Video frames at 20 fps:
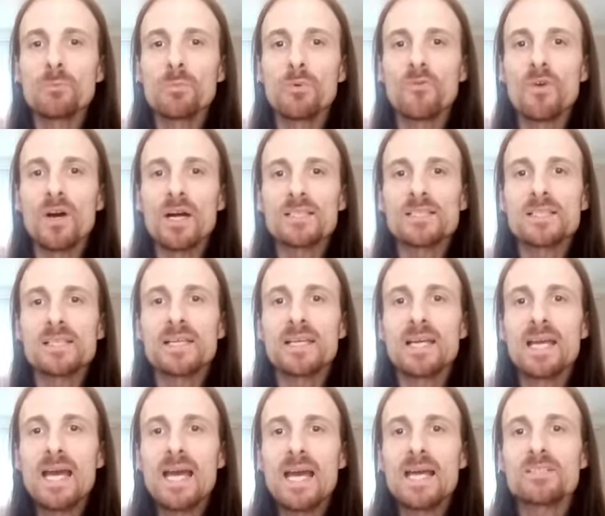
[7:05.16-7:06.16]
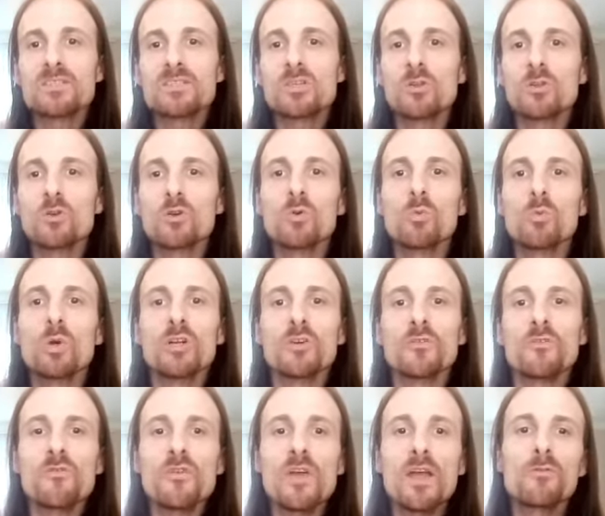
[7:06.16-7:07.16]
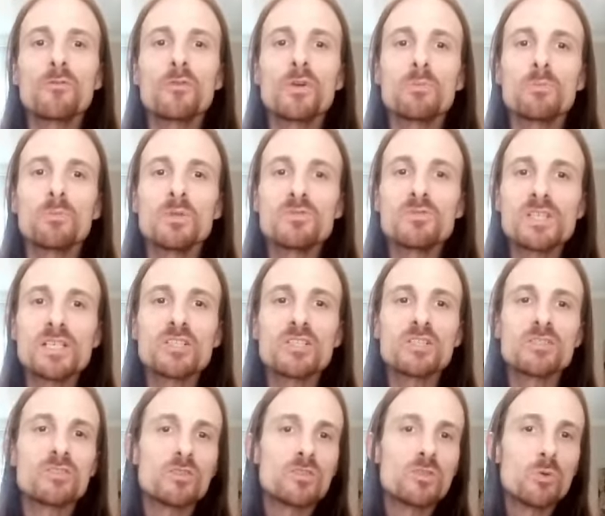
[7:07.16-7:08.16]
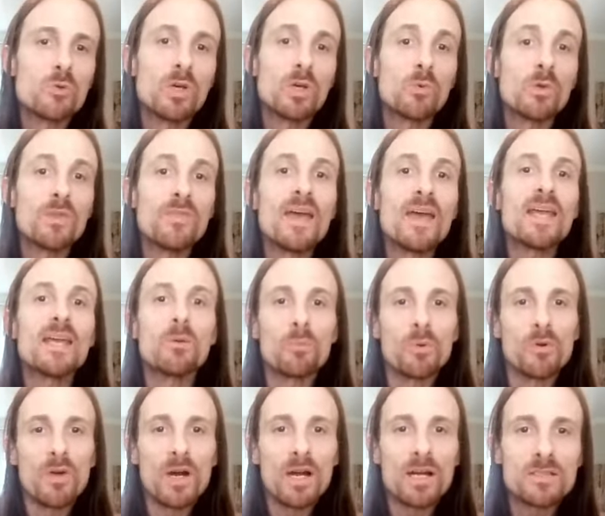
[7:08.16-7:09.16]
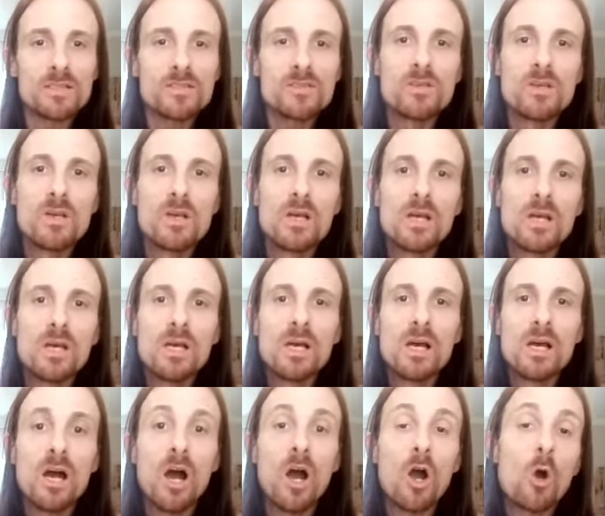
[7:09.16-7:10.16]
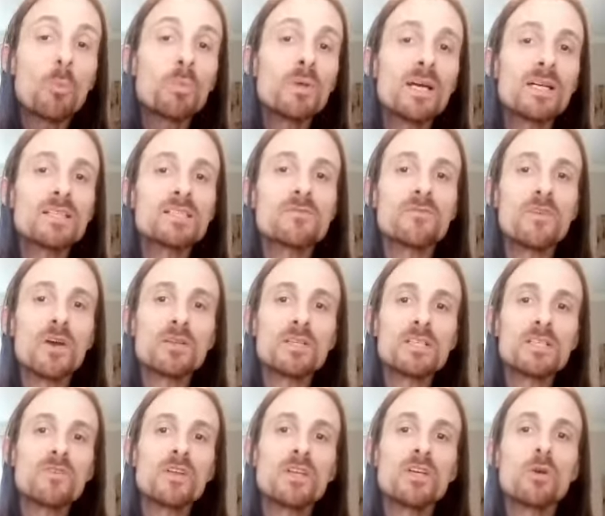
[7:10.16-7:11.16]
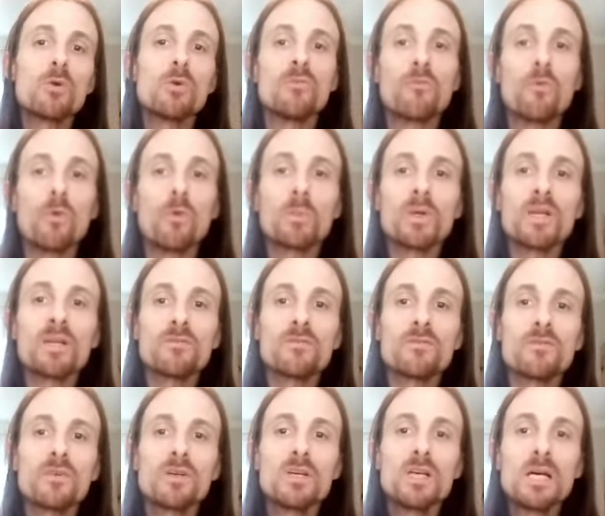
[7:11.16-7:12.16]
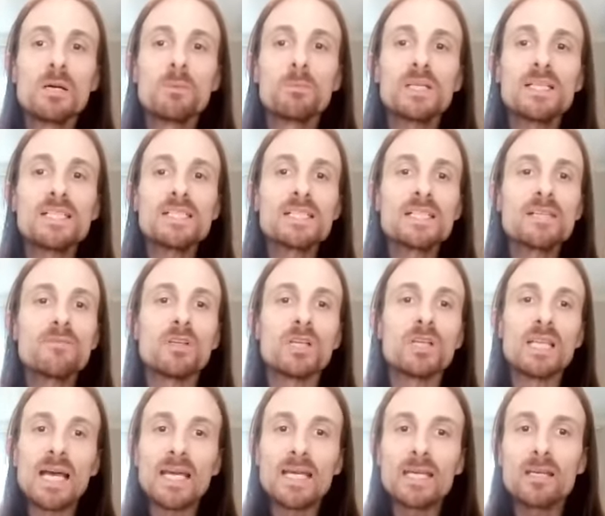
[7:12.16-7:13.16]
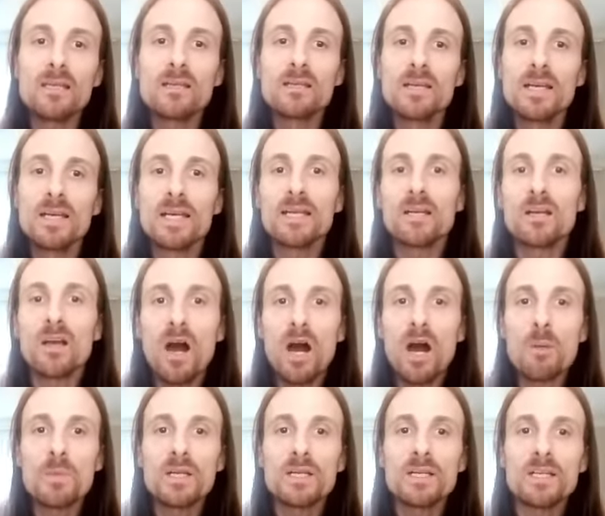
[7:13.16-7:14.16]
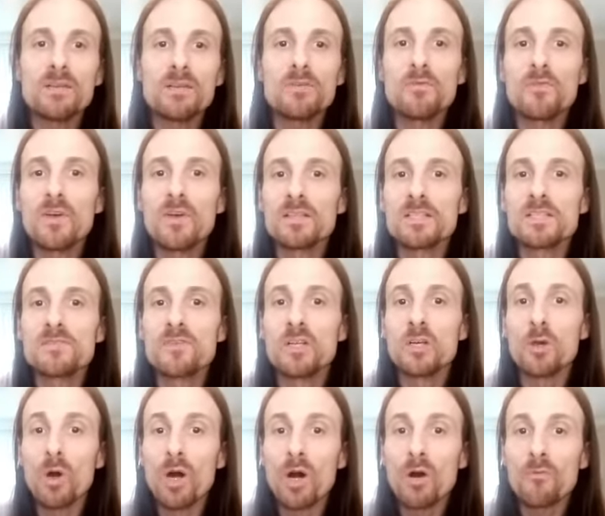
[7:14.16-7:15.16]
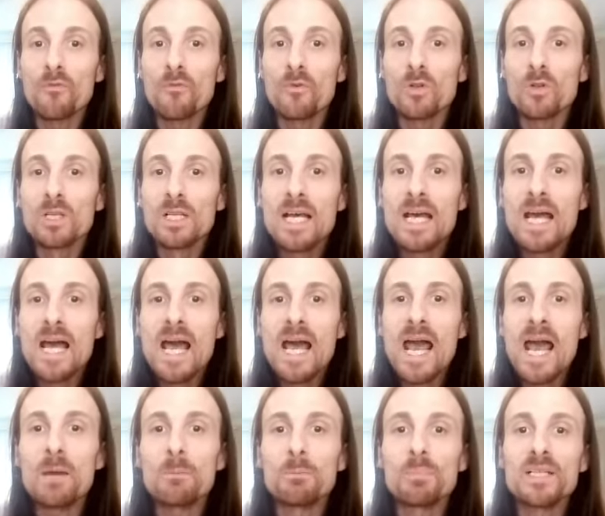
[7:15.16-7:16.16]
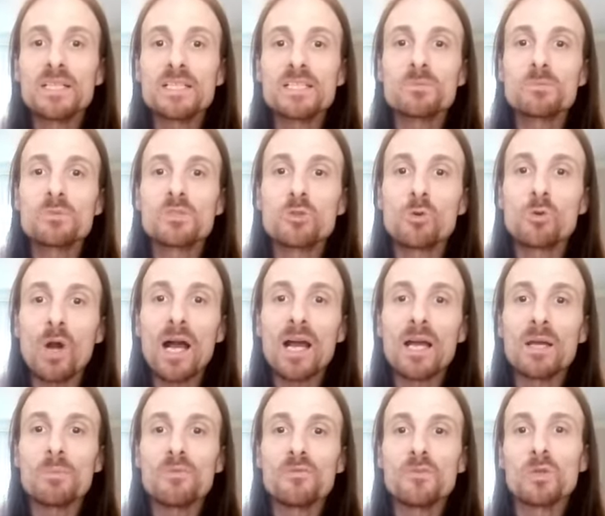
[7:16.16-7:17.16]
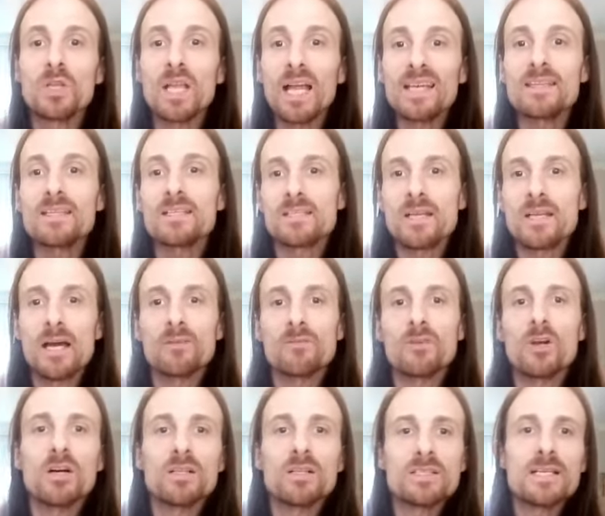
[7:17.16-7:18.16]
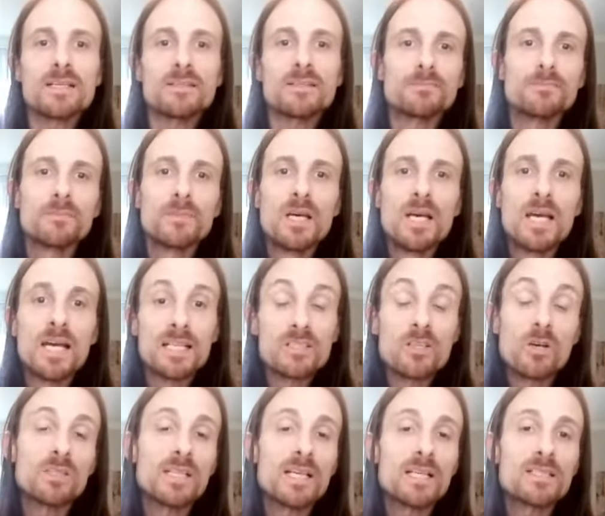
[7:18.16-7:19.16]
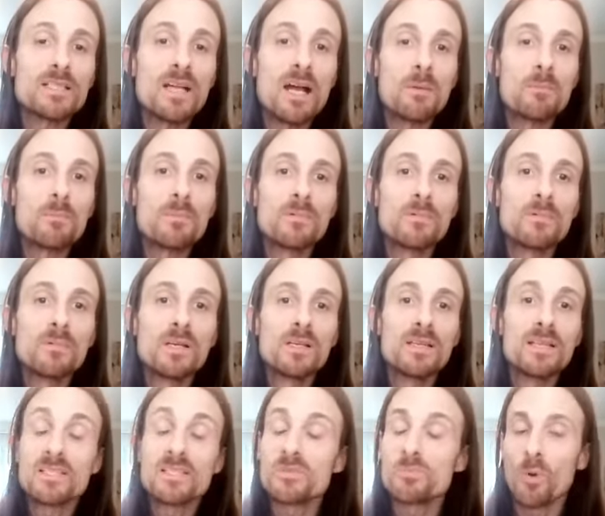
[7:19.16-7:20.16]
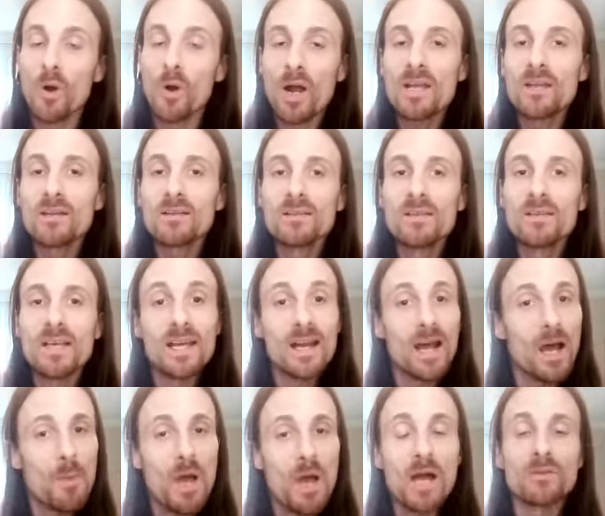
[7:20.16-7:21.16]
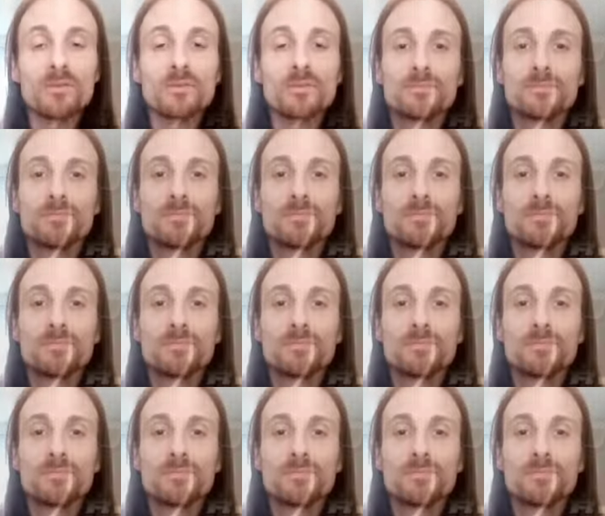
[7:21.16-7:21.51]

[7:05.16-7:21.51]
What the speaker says: improvising and to learn what your favorite musicians are doing when they improvise. I hope you guys have found this video informative. Please leave a like and a comment if you found this video helpful, and please subscribe if you like this kind of content. Until next time, this is Brian, and I'm out.